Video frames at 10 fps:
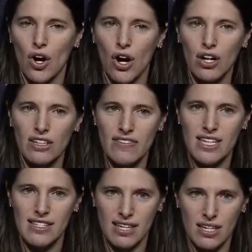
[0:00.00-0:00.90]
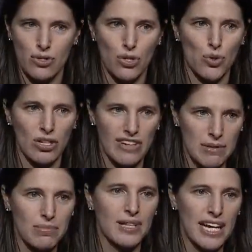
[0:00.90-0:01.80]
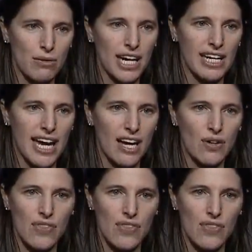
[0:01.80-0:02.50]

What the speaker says: All of these things are sort of in play right now.